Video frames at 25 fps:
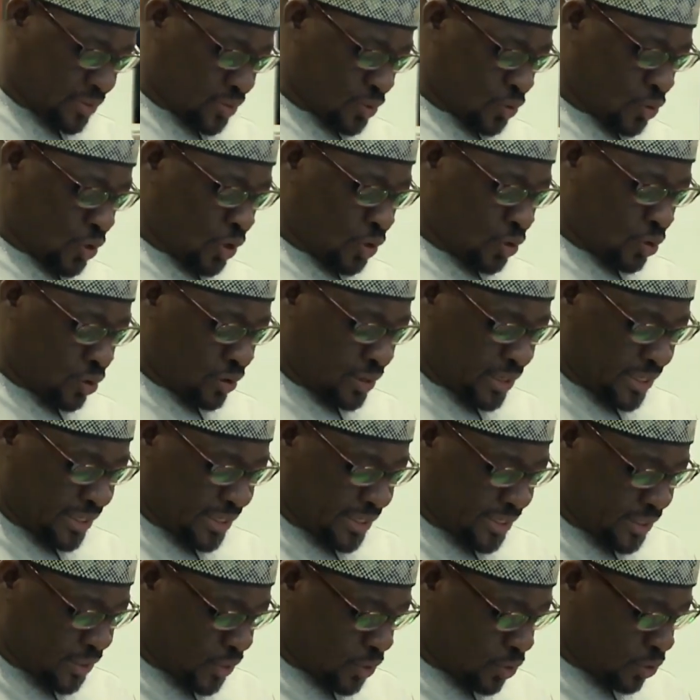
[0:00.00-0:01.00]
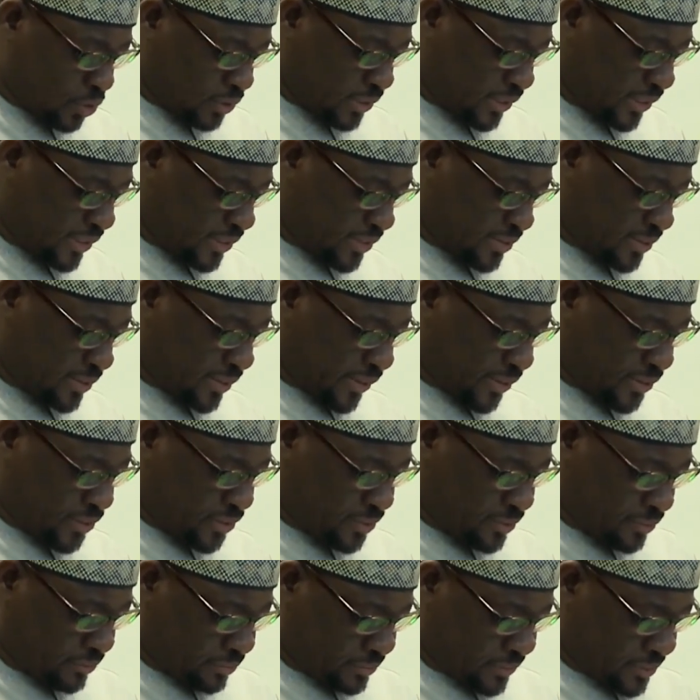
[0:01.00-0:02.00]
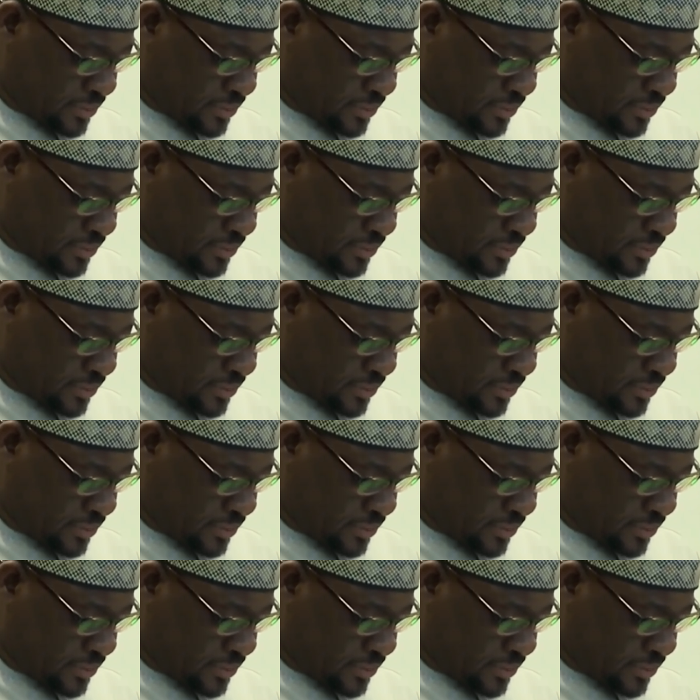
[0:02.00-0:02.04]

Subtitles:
not only in the northeast region,